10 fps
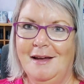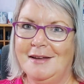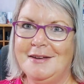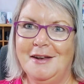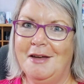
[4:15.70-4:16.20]

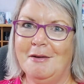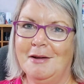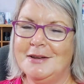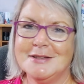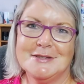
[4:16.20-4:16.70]
I don't know,
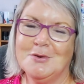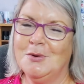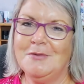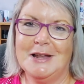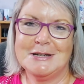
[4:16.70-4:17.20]
I just saw
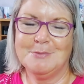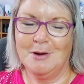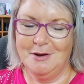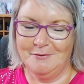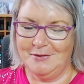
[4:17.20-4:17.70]
it flash by
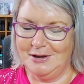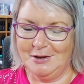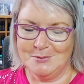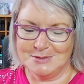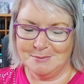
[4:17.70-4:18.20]
in a
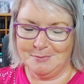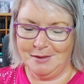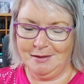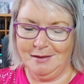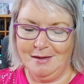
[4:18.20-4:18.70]
video or
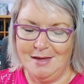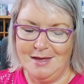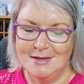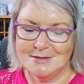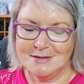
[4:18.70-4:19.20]
something.
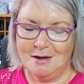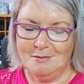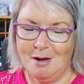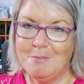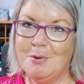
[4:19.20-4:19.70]

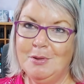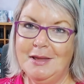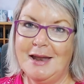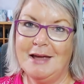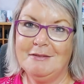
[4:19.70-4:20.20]
So I pulled
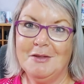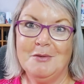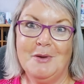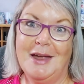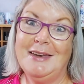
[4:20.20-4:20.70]
it out and I
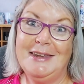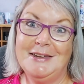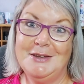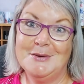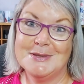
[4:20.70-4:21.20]
thought I need
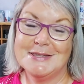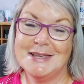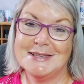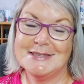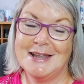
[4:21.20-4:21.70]
to use
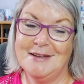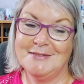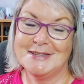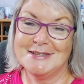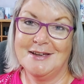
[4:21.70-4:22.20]
this, and I've
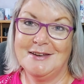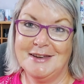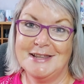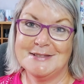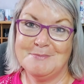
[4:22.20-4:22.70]

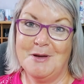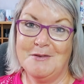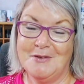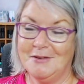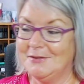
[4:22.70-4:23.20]
decided it's
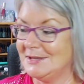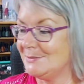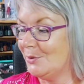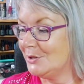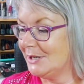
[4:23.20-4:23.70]
perfect for this
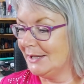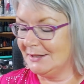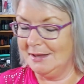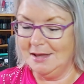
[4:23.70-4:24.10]
project.